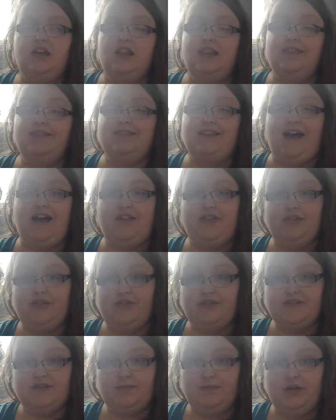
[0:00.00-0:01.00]
lather
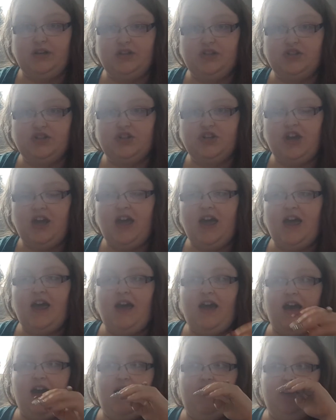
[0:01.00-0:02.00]
as much.
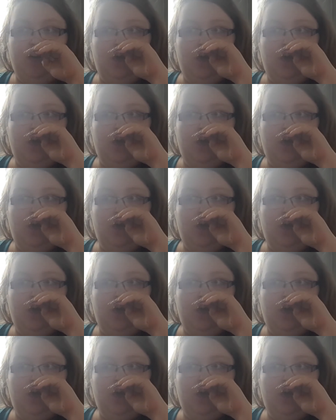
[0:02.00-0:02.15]
And